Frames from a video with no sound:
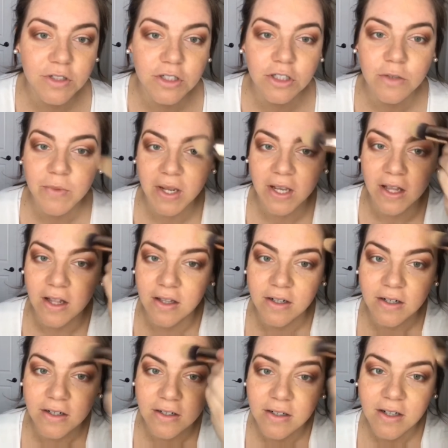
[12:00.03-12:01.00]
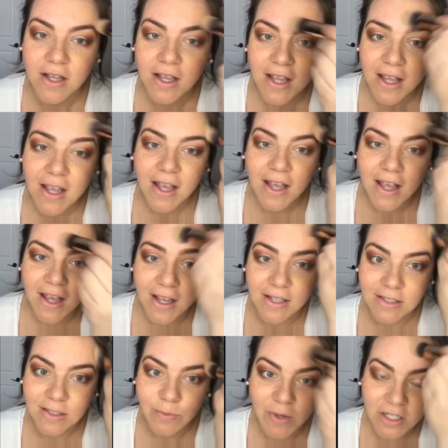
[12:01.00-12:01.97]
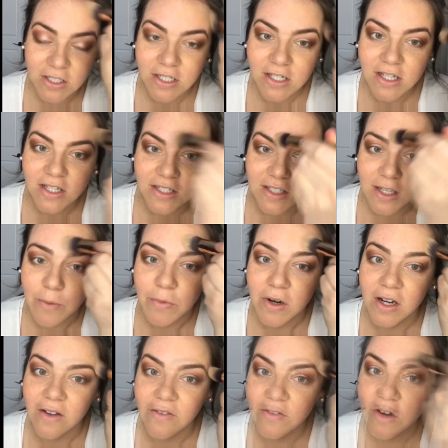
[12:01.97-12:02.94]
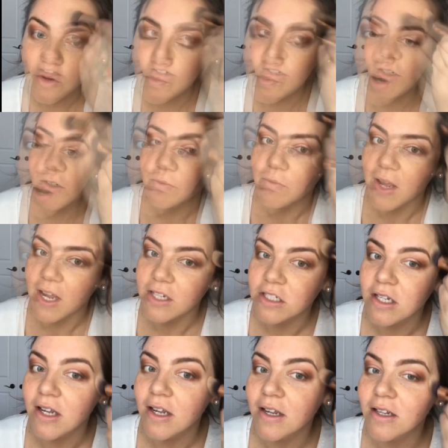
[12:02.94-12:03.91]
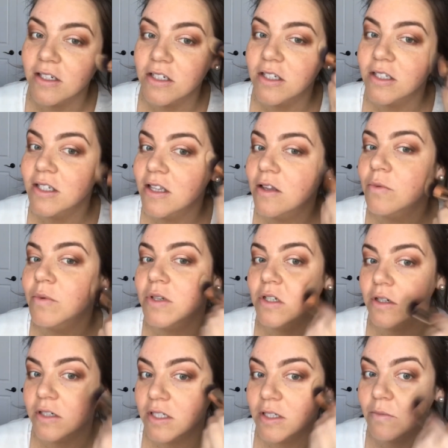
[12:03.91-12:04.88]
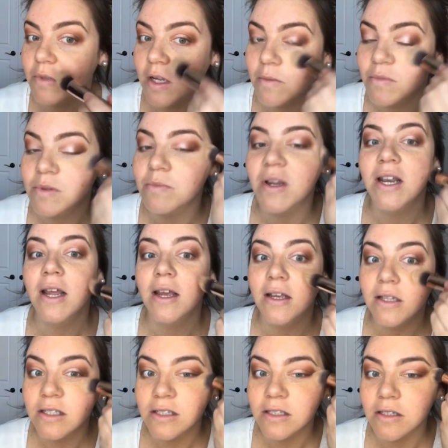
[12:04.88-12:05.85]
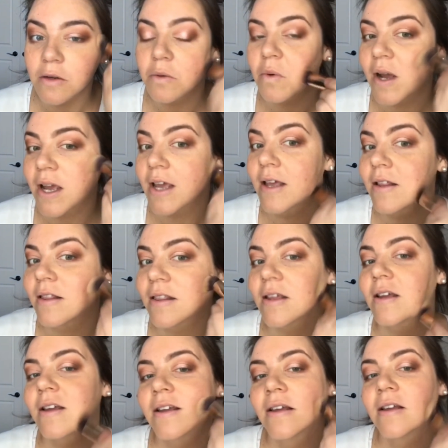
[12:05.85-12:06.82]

sure my color. Especially in the summer, I have no problem matching. It's just in the winter, sometimes my neck is so white that